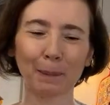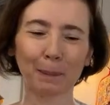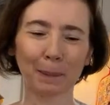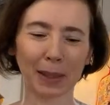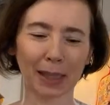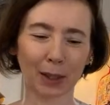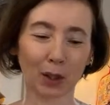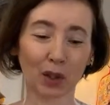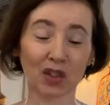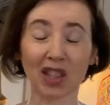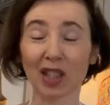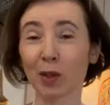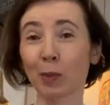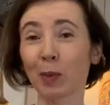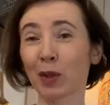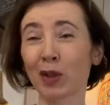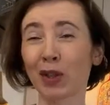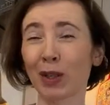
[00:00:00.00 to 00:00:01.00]
because
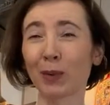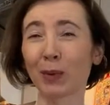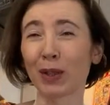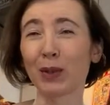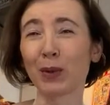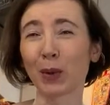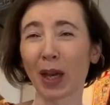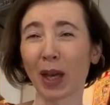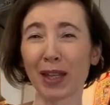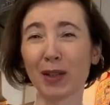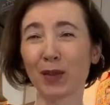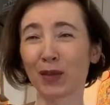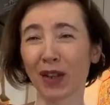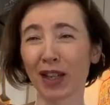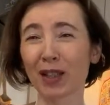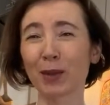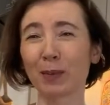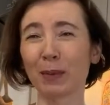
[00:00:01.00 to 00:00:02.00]
especially when you
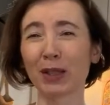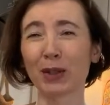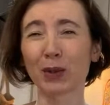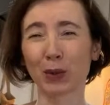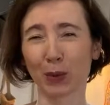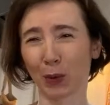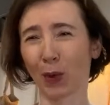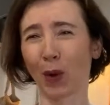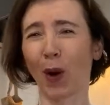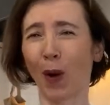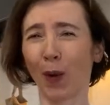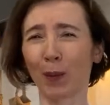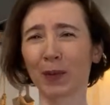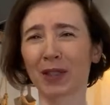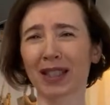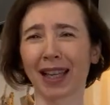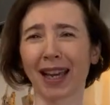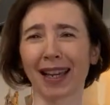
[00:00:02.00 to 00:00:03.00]
invite me to your
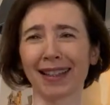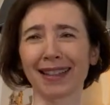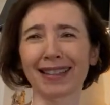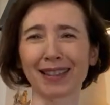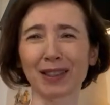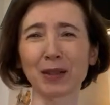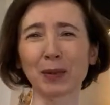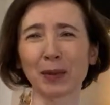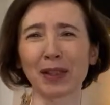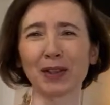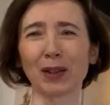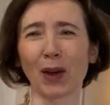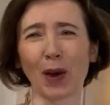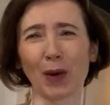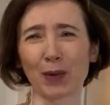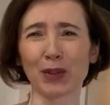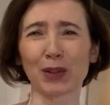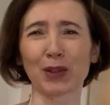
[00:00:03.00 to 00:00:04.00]
homes guys you will know
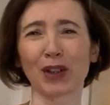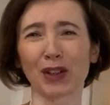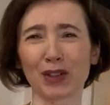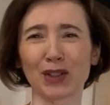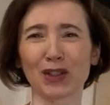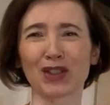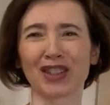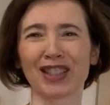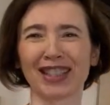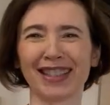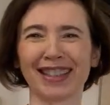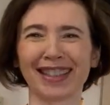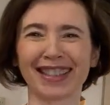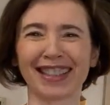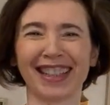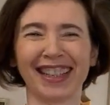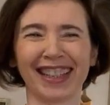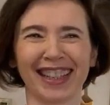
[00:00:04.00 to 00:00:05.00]
how to cut the
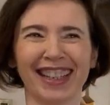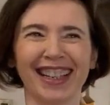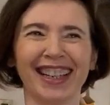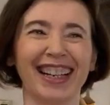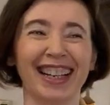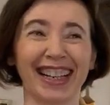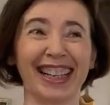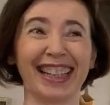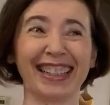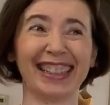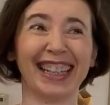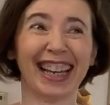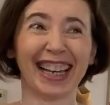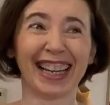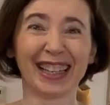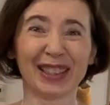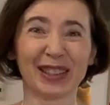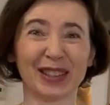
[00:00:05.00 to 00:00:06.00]
cheese
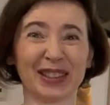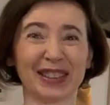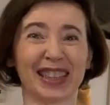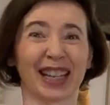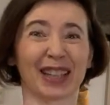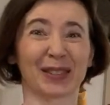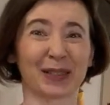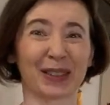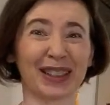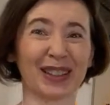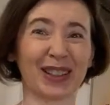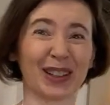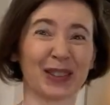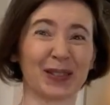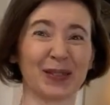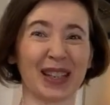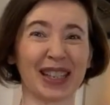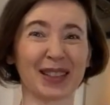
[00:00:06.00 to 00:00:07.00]
that will
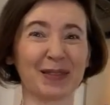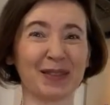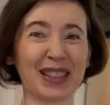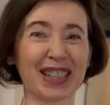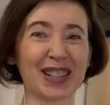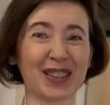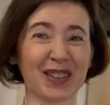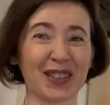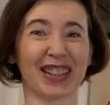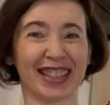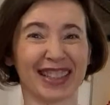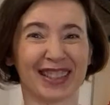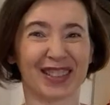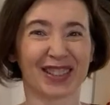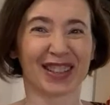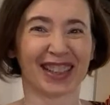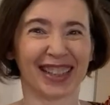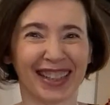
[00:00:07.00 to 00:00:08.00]
not make me
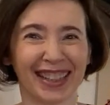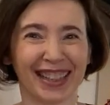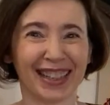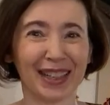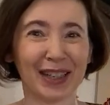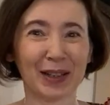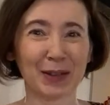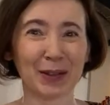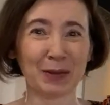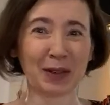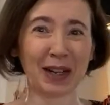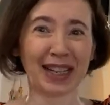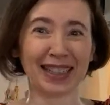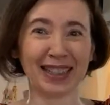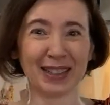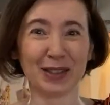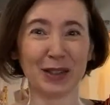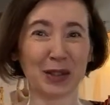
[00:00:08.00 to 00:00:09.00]
cringe
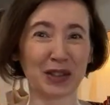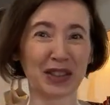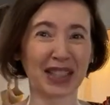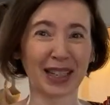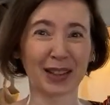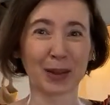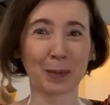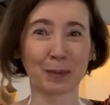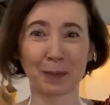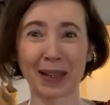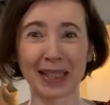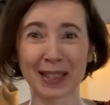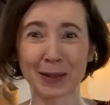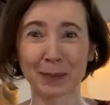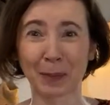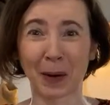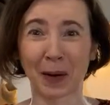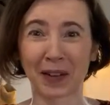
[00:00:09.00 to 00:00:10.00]
when you take the
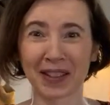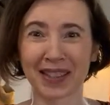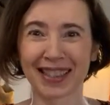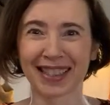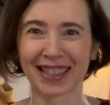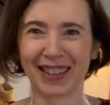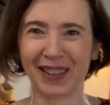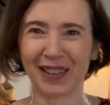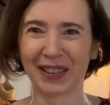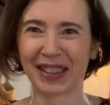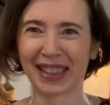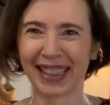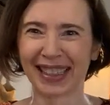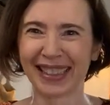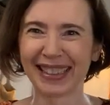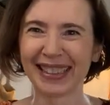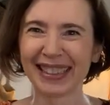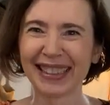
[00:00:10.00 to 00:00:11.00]
best part
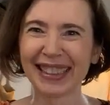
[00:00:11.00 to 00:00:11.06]
okay